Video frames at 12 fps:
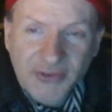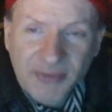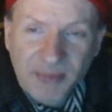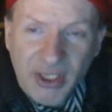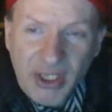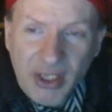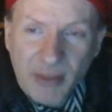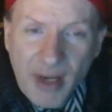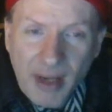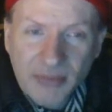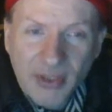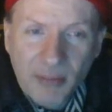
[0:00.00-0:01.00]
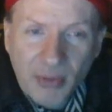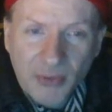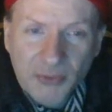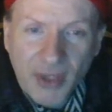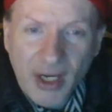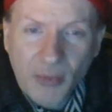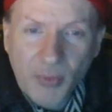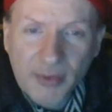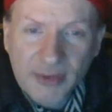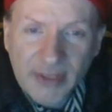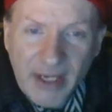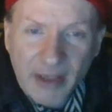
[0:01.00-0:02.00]
is a medium up-tempo track
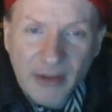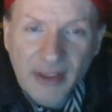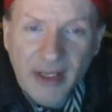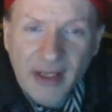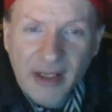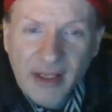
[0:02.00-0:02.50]
with layered,